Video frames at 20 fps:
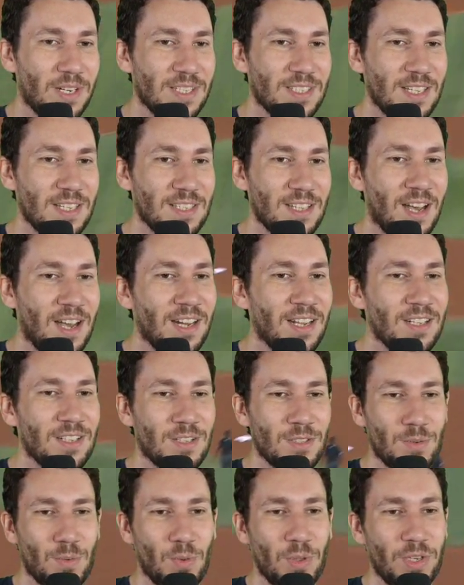stays on it, does
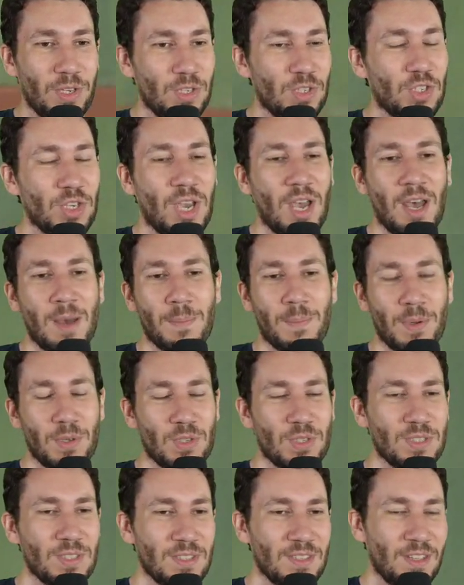a really good job,
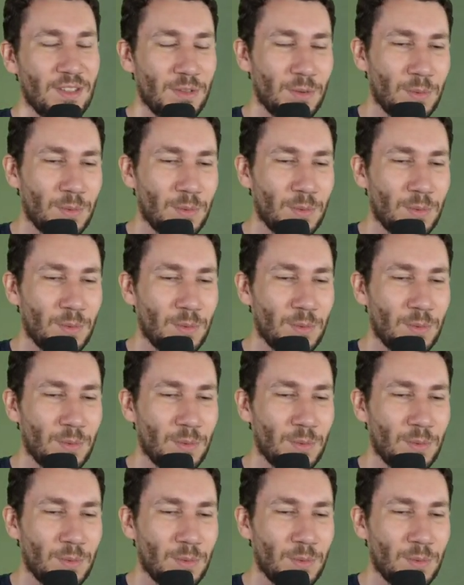pushes it the other